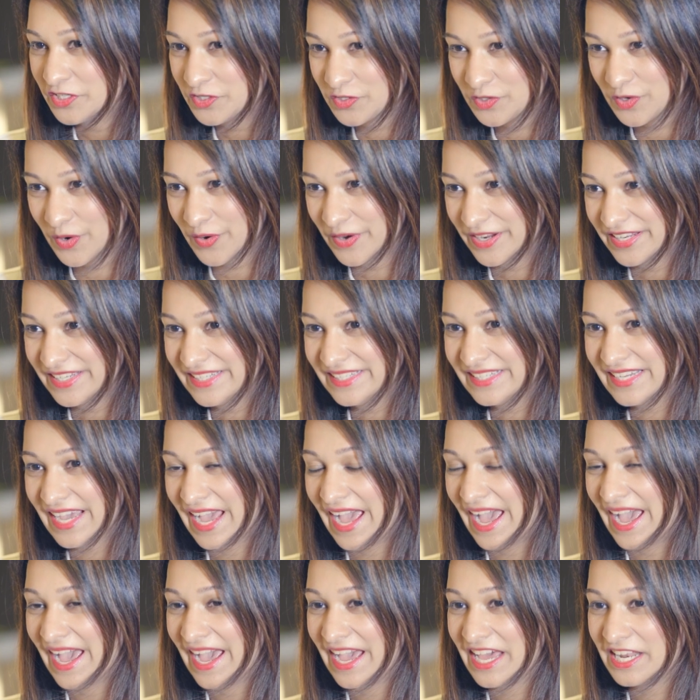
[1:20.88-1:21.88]
enjoying,
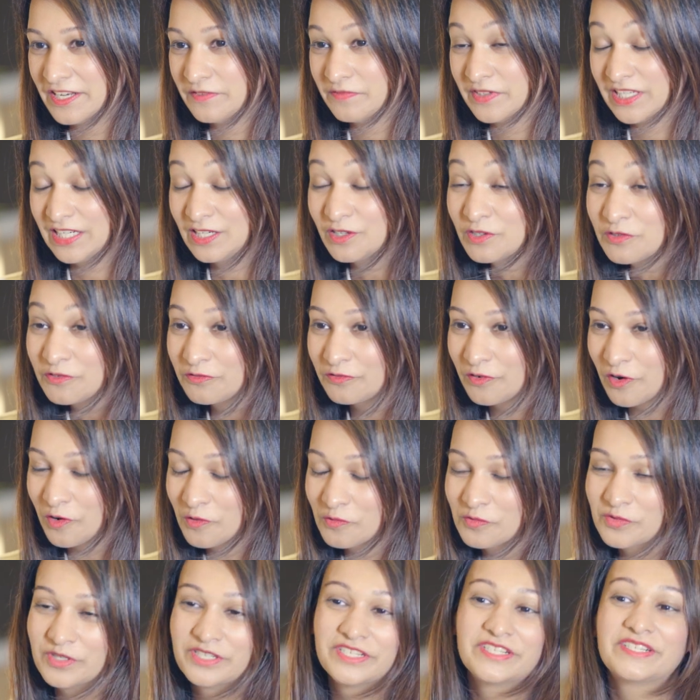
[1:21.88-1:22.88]
and we look
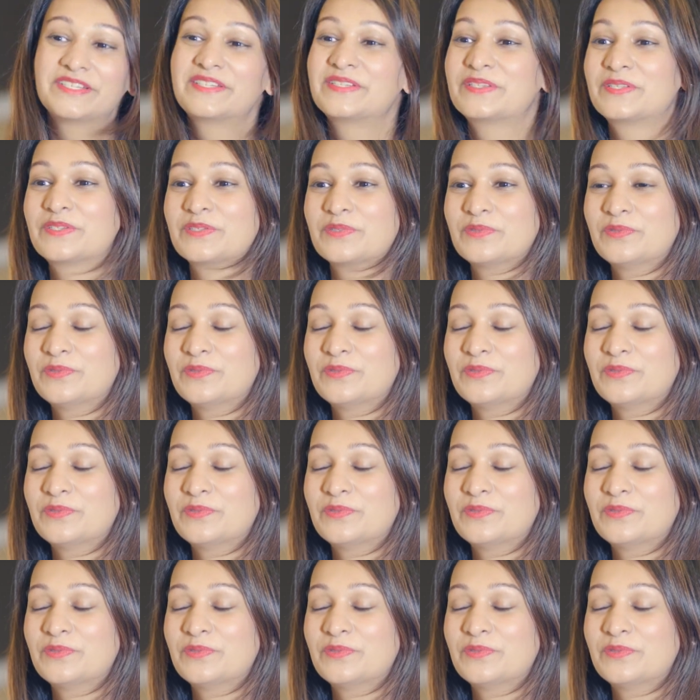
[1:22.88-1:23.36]
forward to